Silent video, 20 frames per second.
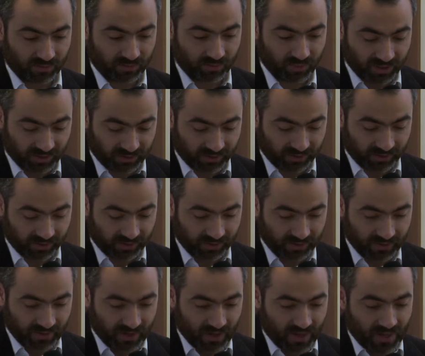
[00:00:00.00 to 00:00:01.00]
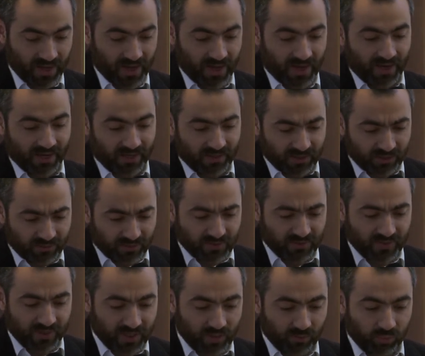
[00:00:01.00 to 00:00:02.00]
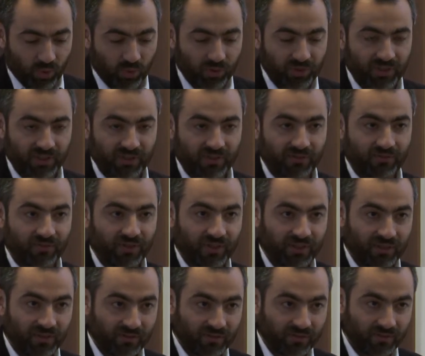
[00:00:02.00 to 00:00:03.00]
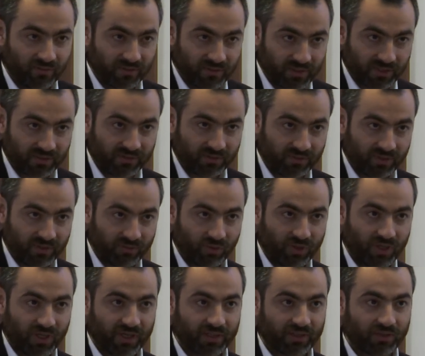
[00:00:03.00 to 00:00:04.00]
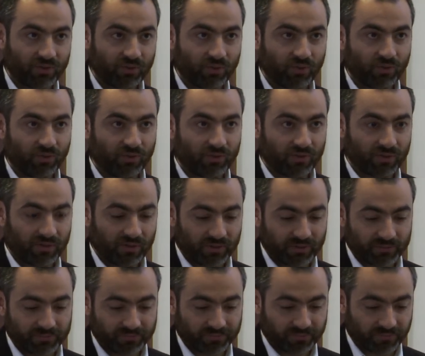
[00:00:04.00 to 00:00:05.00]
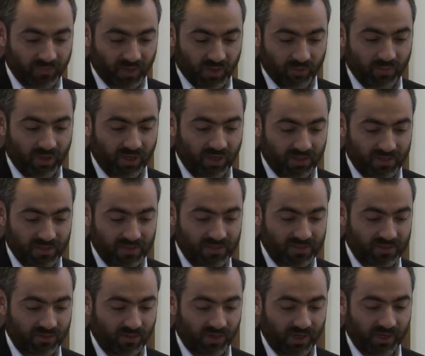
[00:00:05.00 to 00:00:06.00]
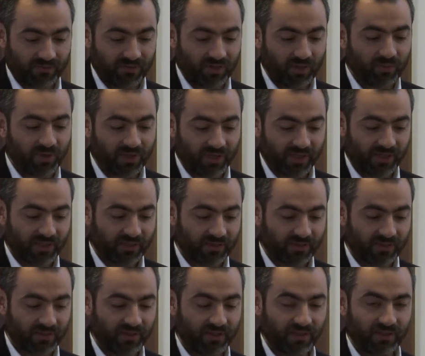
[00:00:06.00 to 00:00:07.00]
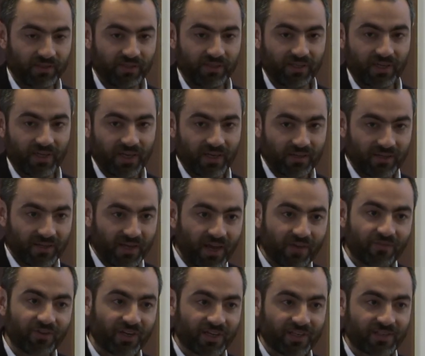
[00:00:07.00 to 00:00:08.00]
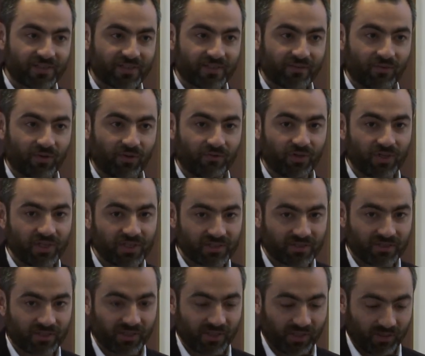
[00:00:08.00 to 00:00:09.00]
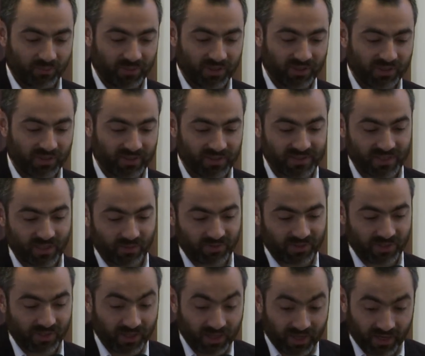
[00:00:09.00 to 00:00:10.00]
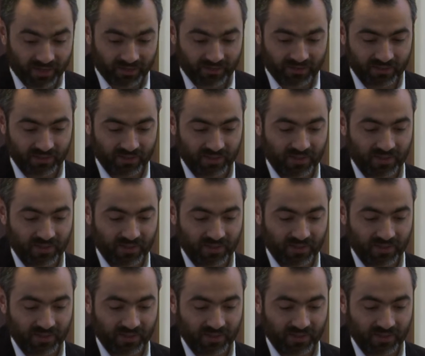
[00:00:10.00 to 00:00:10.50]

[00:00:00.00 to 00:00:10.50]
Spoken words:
building. And it was very important that we would like to balance or equilibrate the heaviness of the historical building, something light